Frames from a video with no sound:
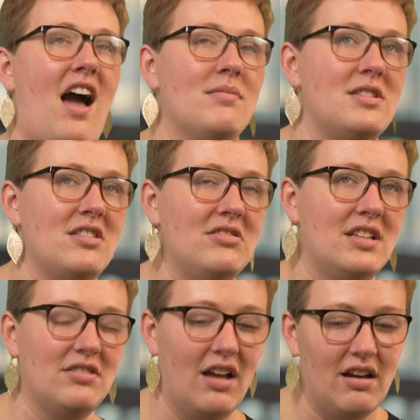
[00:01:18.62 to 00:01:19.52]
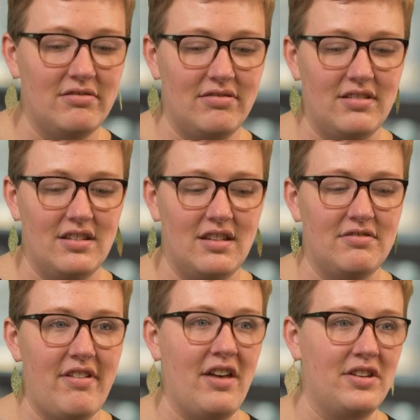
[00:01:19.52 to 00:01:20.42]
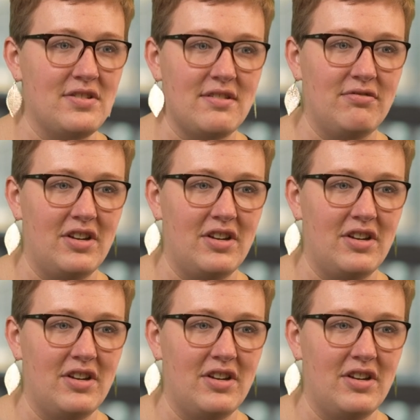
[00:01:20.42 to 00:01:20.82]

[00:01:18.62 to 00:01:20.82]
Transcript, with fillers: absolutely love the values of